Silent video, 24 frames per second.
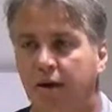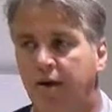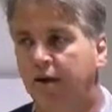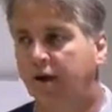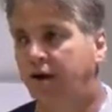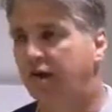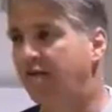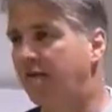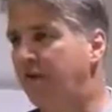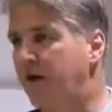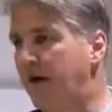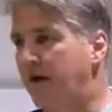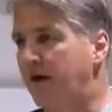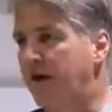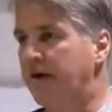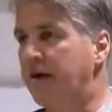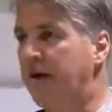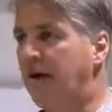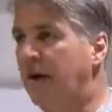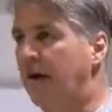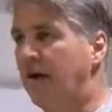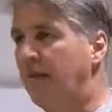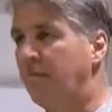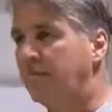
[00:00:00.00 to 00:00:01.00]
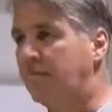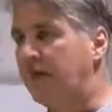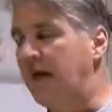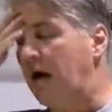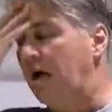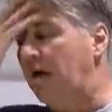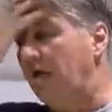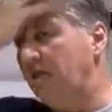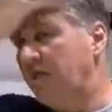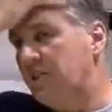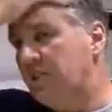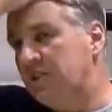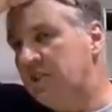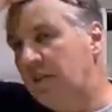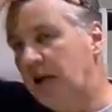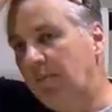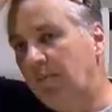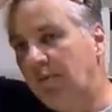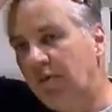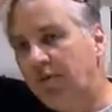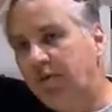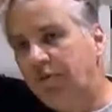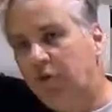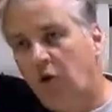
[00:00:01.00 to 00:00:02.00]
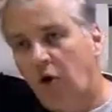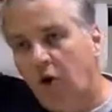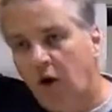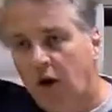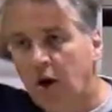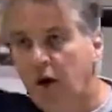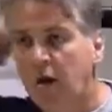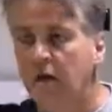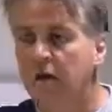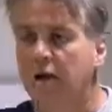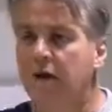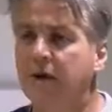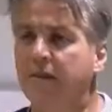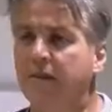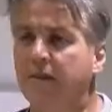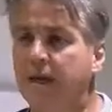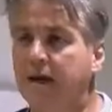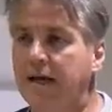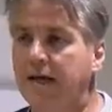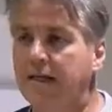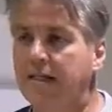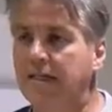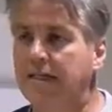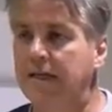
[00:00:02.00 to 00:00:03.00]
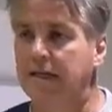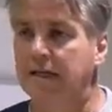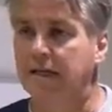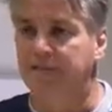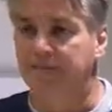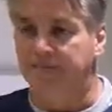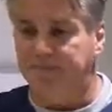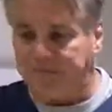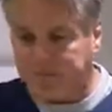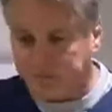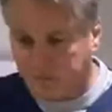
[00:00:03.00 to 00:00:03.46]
I've been down on the assembly floor, and the idea that